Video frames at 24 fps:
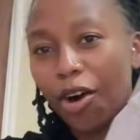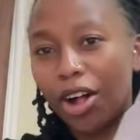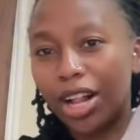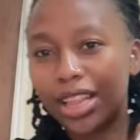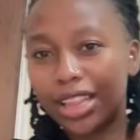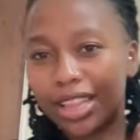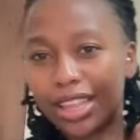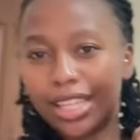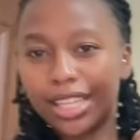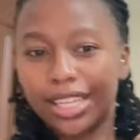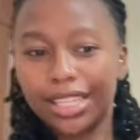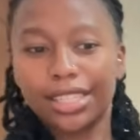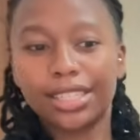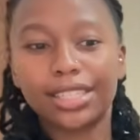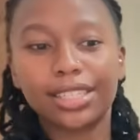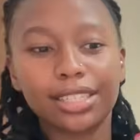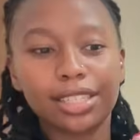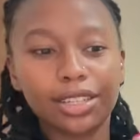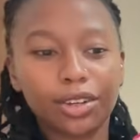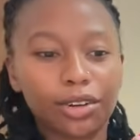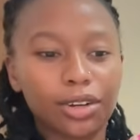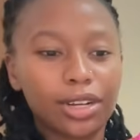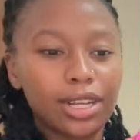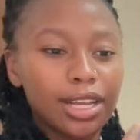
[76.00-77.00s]
all
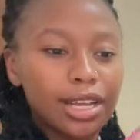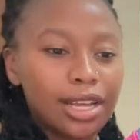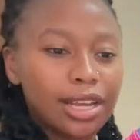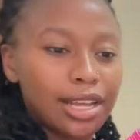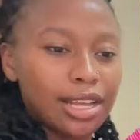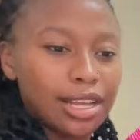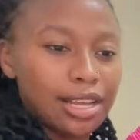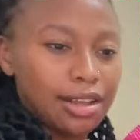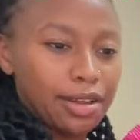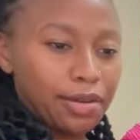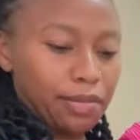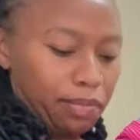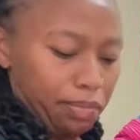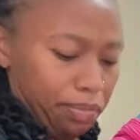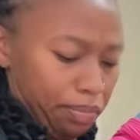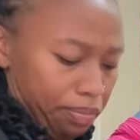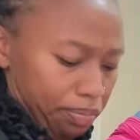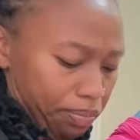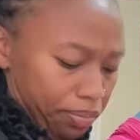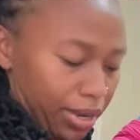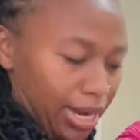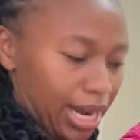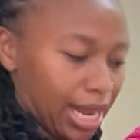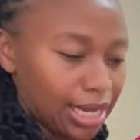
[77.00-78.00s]
this
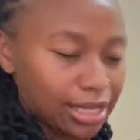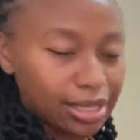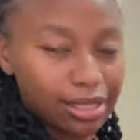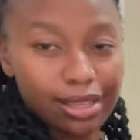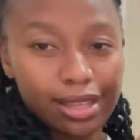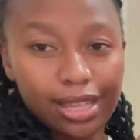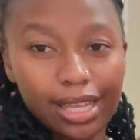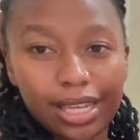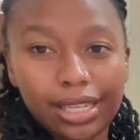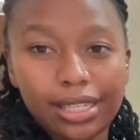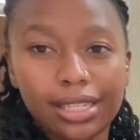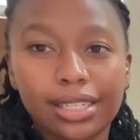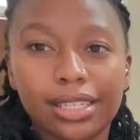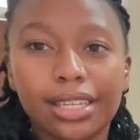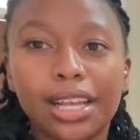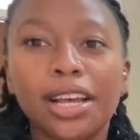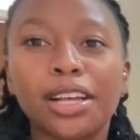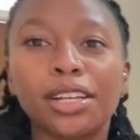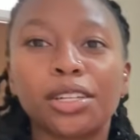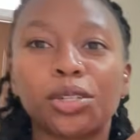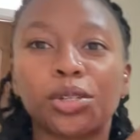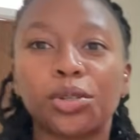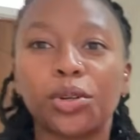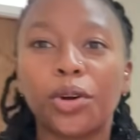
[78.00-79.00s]
plus this,
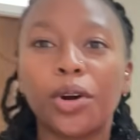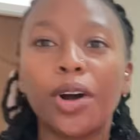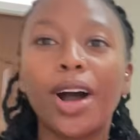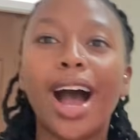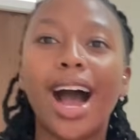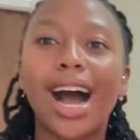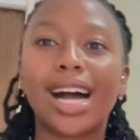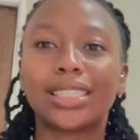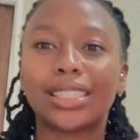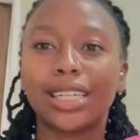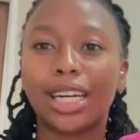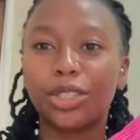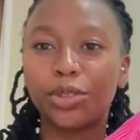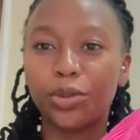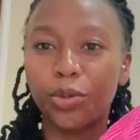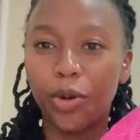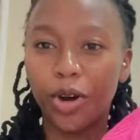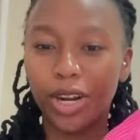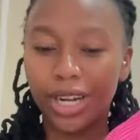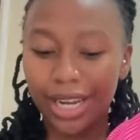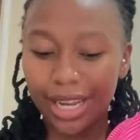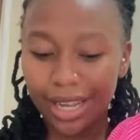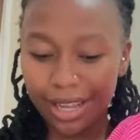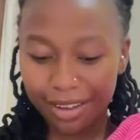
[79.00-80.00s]
so acha
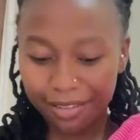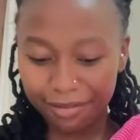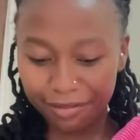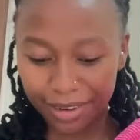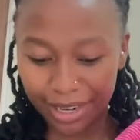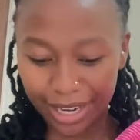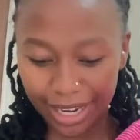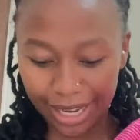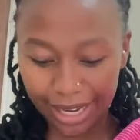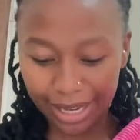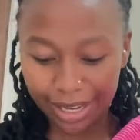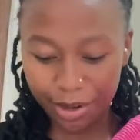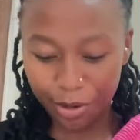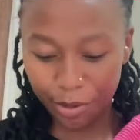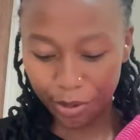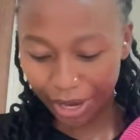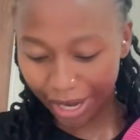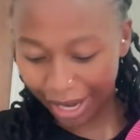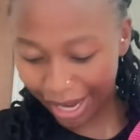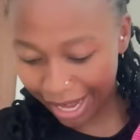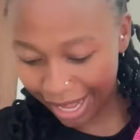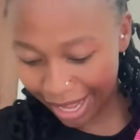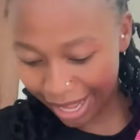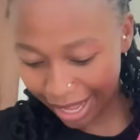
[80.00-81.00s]
tuone vile
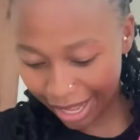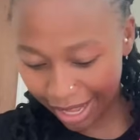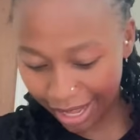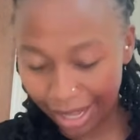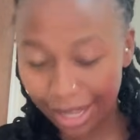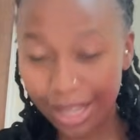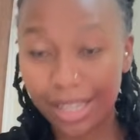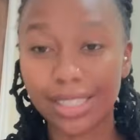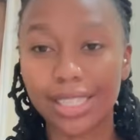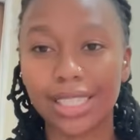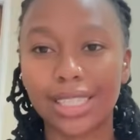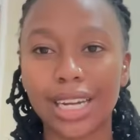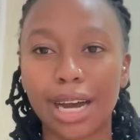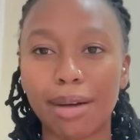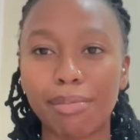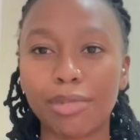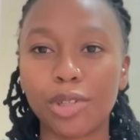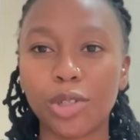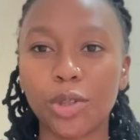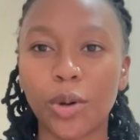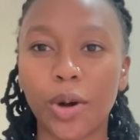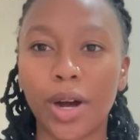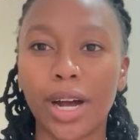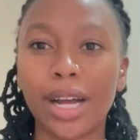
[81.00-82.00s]

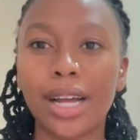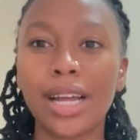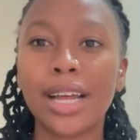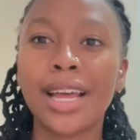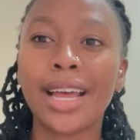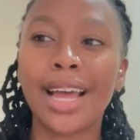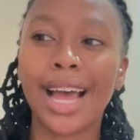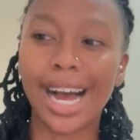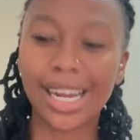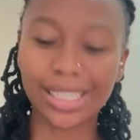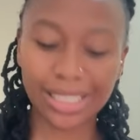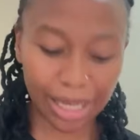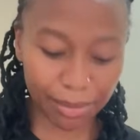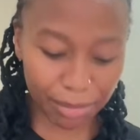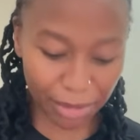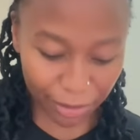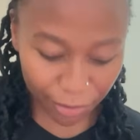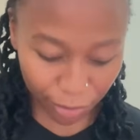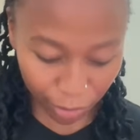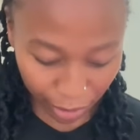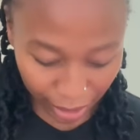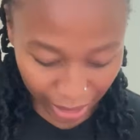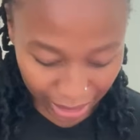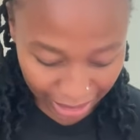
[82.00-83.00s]
zitamtoa. Hata
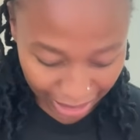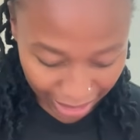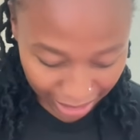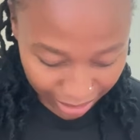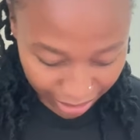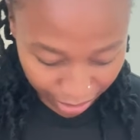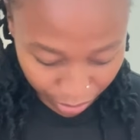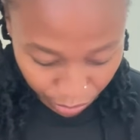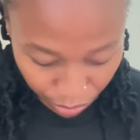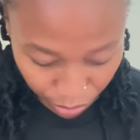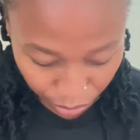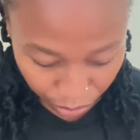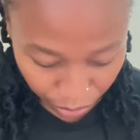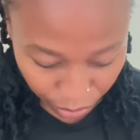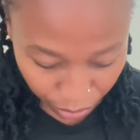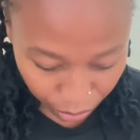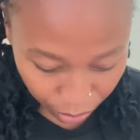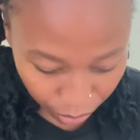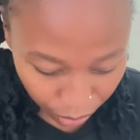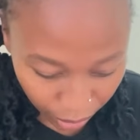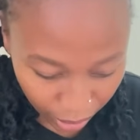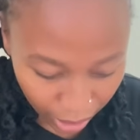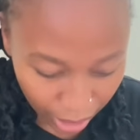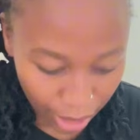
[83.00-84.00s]
before nianze
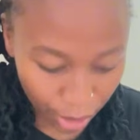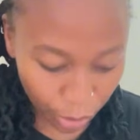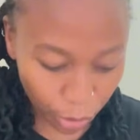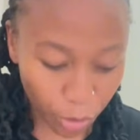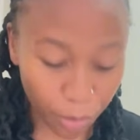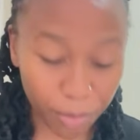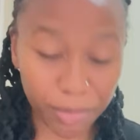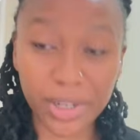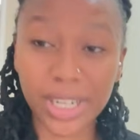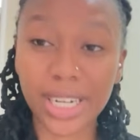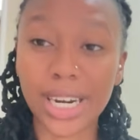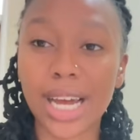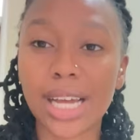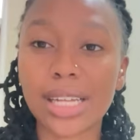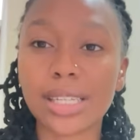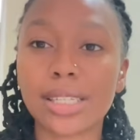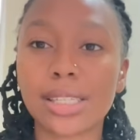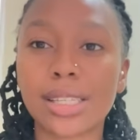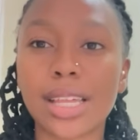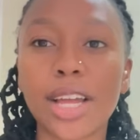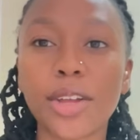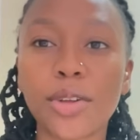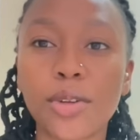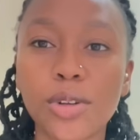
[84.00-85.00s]

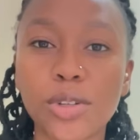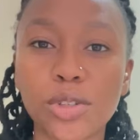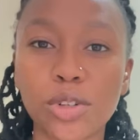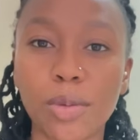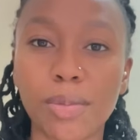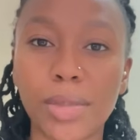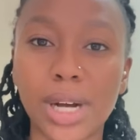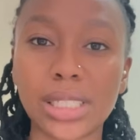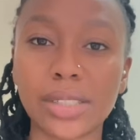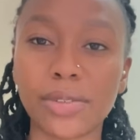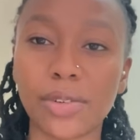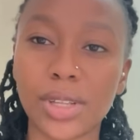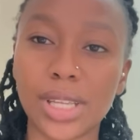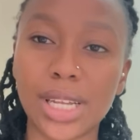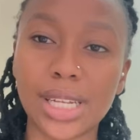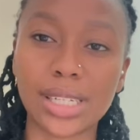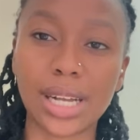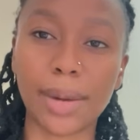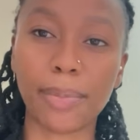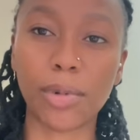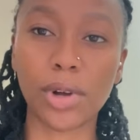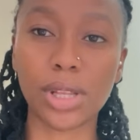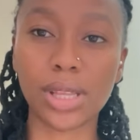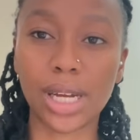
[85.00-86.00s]
kumdress, thank you so much for the
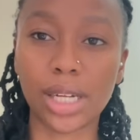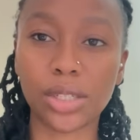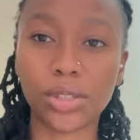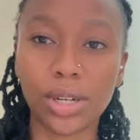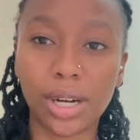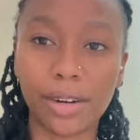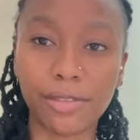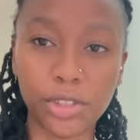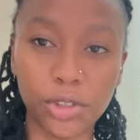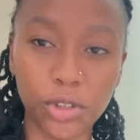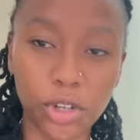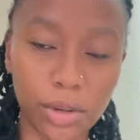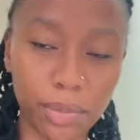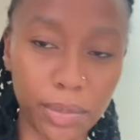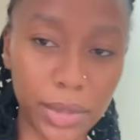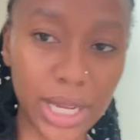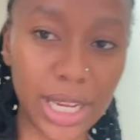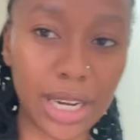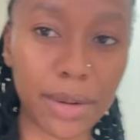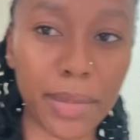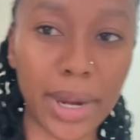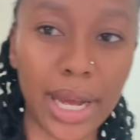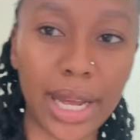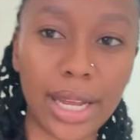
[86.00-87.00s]
support that you have shown
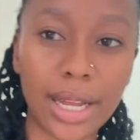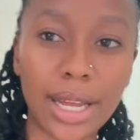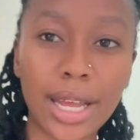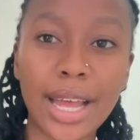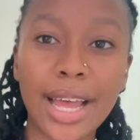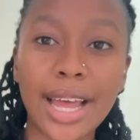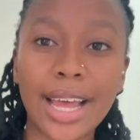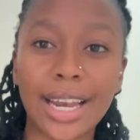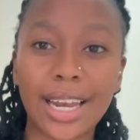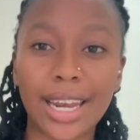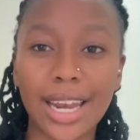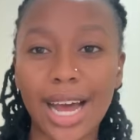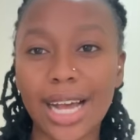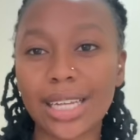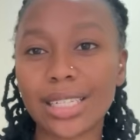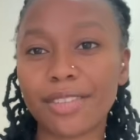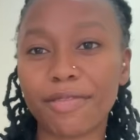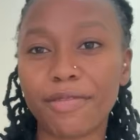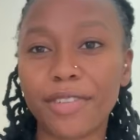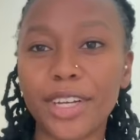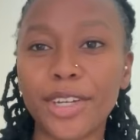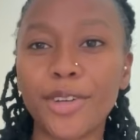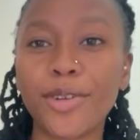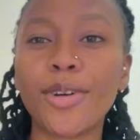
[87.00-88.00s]
me in my
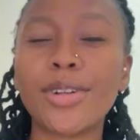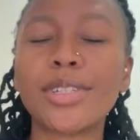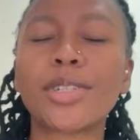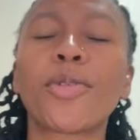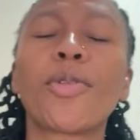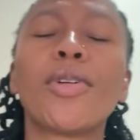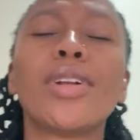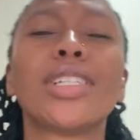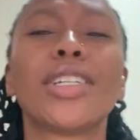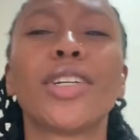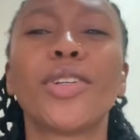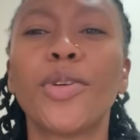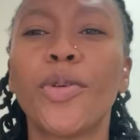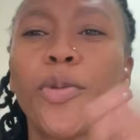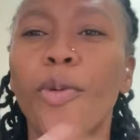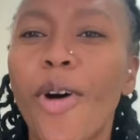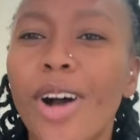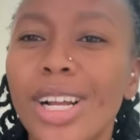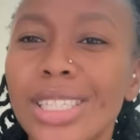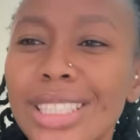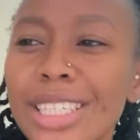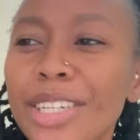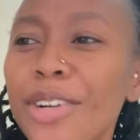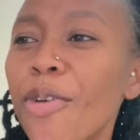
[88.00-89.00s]
last videos. Continue
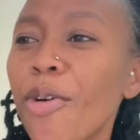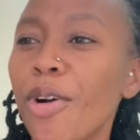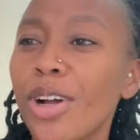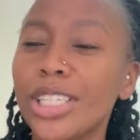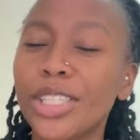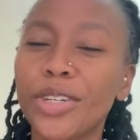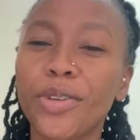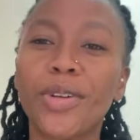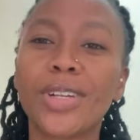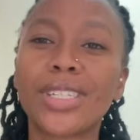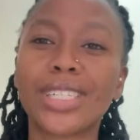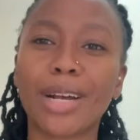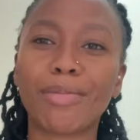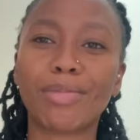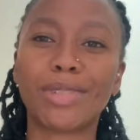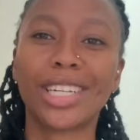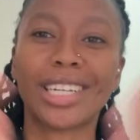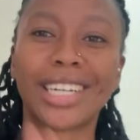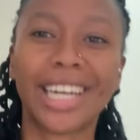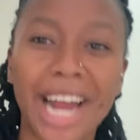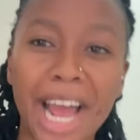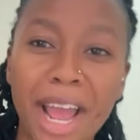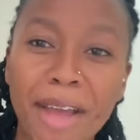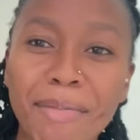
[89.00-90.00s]
watching, continue
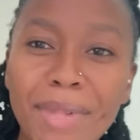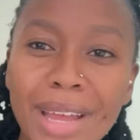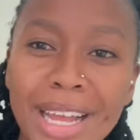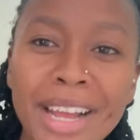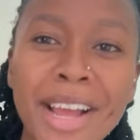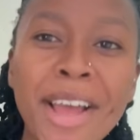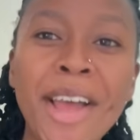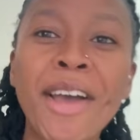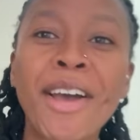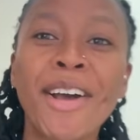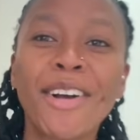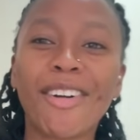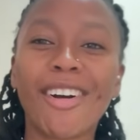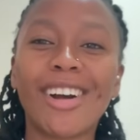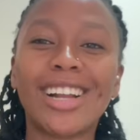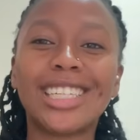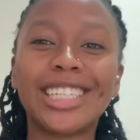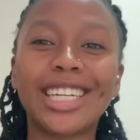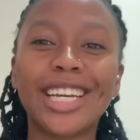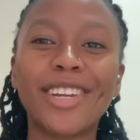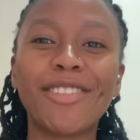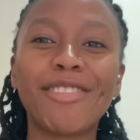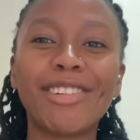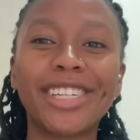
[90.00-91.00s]
subscribing,
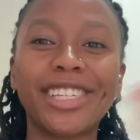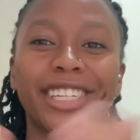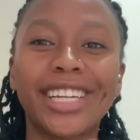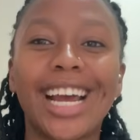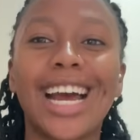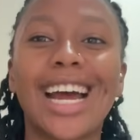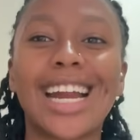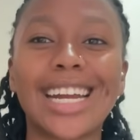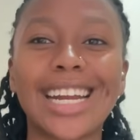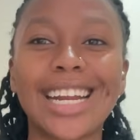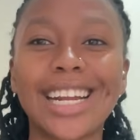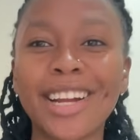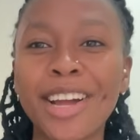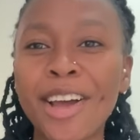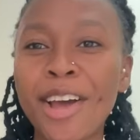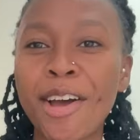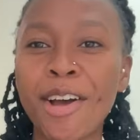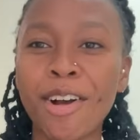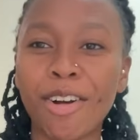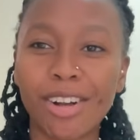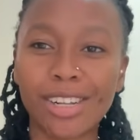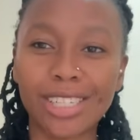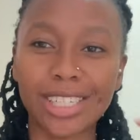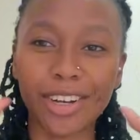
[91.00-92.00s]
continue
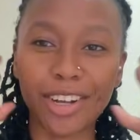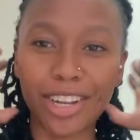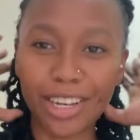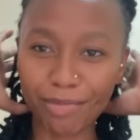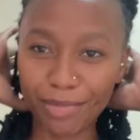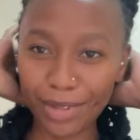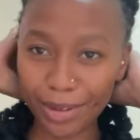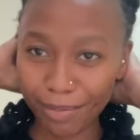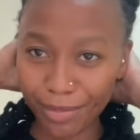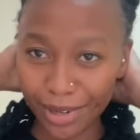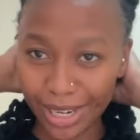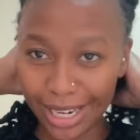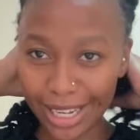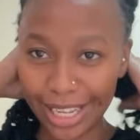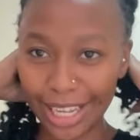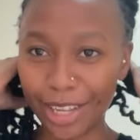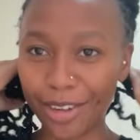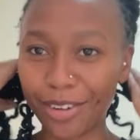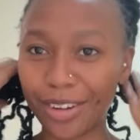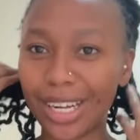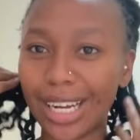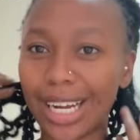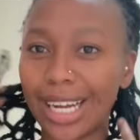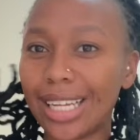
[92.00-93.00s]
sharing, because I will be
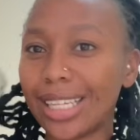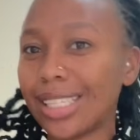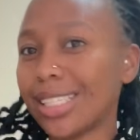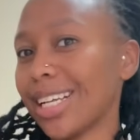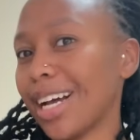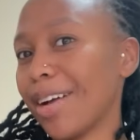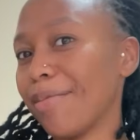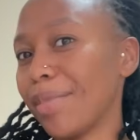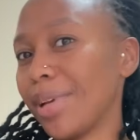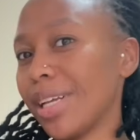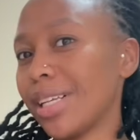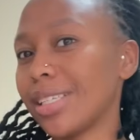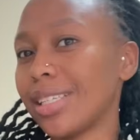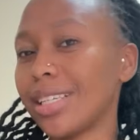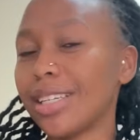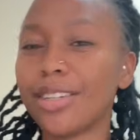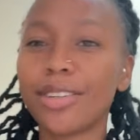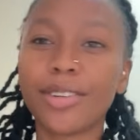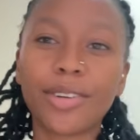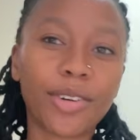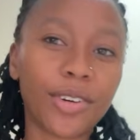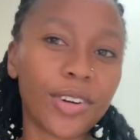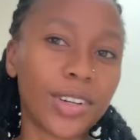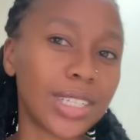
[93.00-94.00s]
bringing you guys
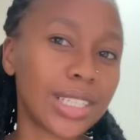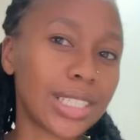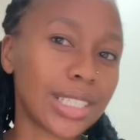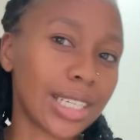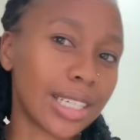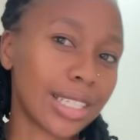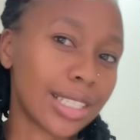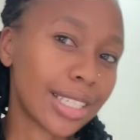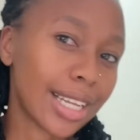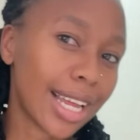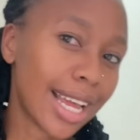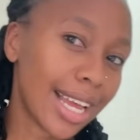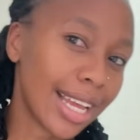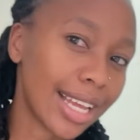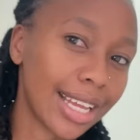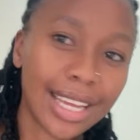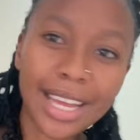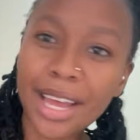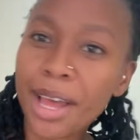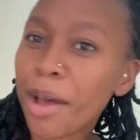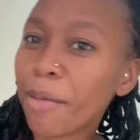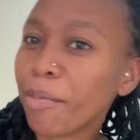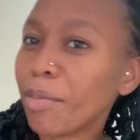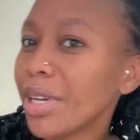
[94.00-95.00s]
amazing content.
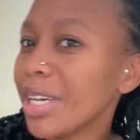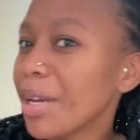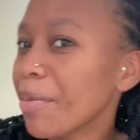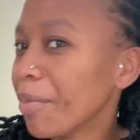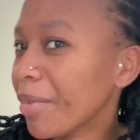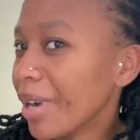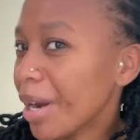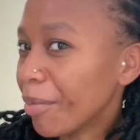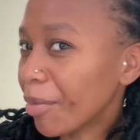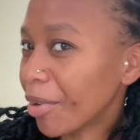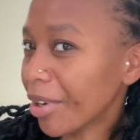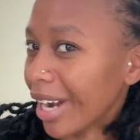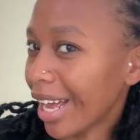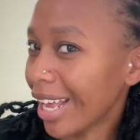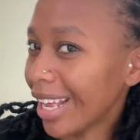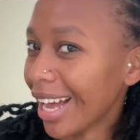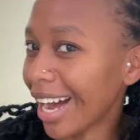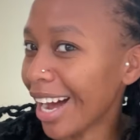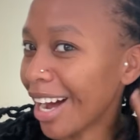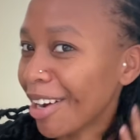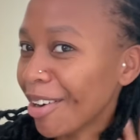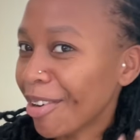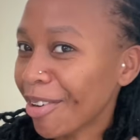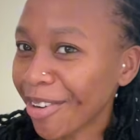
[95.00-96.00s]
Mi ni mrembo na
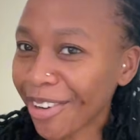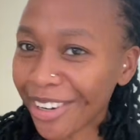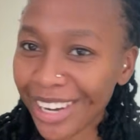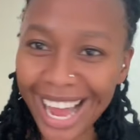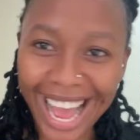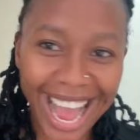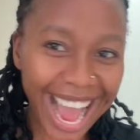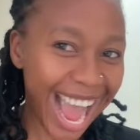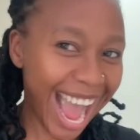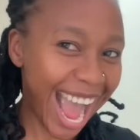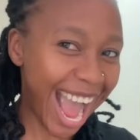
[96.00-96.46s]
hii angle.